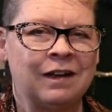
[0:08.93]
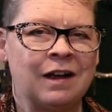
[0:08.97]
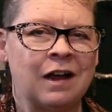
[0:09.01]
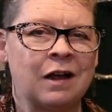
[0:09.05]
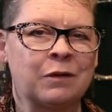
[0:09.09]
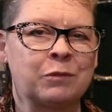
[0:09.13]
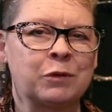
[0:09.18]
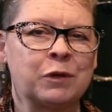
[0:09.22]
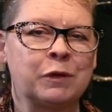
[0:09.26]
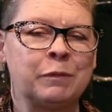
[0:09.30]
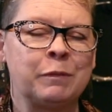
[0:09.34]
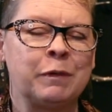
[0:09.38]

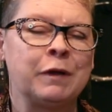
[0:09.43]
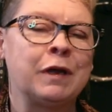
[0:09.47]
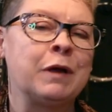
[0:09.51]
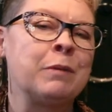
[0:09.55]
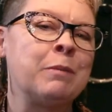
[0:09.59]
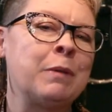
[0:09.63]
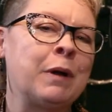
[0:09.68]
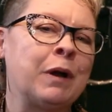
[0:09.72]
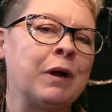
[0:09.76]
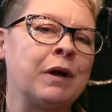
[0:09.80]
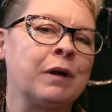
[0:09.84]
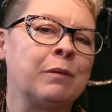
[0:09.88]
I'm going to be
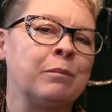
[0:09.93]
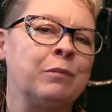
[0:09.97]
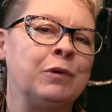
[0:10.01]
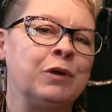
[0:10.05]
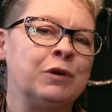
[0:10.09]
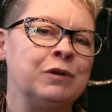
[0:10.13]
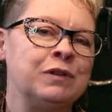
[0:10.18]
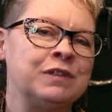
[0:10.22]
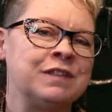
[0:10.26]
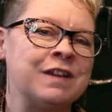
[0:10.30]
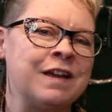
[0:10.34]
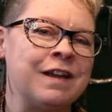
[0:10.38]
comparing
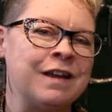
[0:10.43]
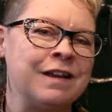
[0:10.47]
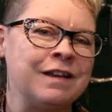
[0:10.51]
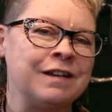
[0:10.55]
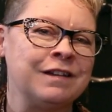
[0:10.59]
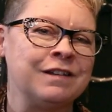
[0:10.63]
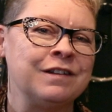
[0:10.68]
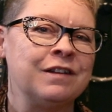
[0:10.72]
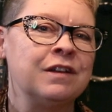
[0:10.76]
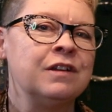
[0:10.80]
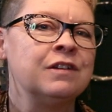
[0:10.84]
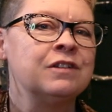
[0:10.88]

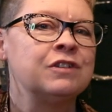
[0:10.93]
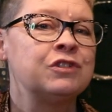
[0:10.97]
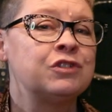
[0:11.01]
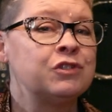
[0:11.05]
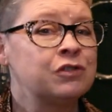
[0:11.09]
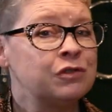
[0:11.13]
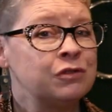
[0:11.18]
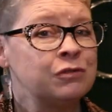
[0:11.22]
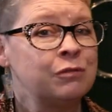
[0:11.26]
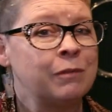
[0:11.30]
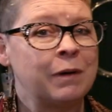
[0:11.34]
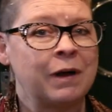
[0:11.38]
butane
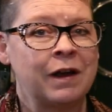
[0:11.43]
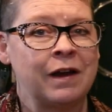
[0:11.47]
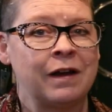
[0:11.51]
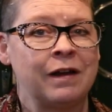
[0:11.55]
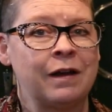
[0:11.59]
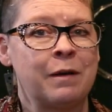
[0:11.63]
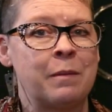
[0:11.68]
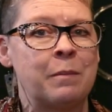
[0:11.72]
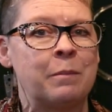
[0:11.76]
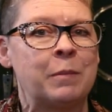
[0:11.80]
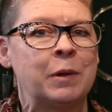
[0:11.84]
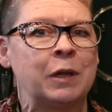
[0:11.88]
to
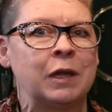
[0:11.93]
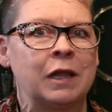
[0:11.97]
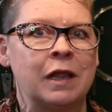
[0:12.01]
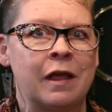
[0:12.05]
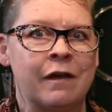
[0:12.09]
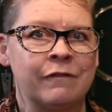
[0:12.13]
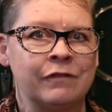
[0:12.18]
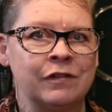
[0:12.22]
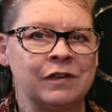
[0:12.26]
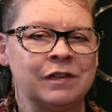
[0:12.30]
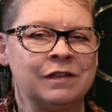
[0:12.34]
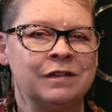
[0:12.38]
my
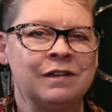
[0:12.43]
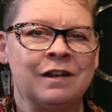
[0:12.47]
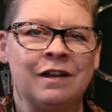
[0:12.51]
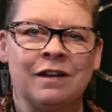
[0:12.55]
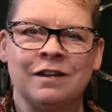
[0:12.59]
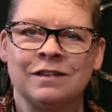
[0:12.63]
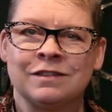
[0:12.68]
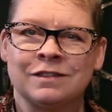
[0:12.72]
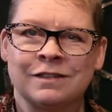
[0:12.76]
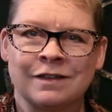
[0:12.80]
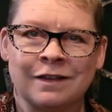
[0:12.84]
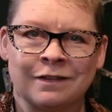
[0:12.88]
beloved
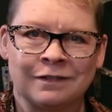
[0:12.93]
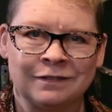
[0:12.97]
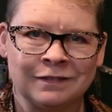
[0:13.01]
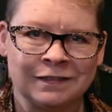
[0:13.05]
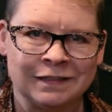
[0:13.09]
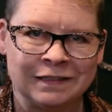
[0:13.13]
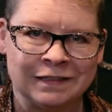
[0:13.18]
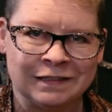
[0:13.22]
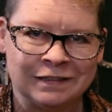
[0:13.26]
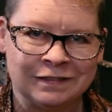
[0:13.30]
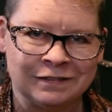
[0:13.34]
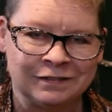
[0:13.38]

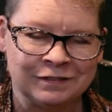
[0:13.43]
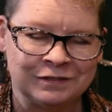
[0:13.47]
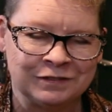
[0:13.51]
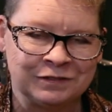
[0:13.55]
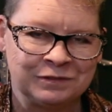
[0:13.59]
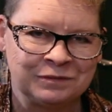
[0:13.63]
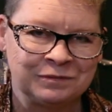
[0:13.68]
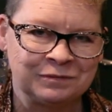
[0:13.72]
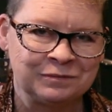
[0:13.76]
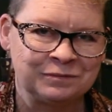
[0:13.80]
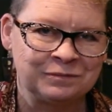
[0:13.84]
acetylene.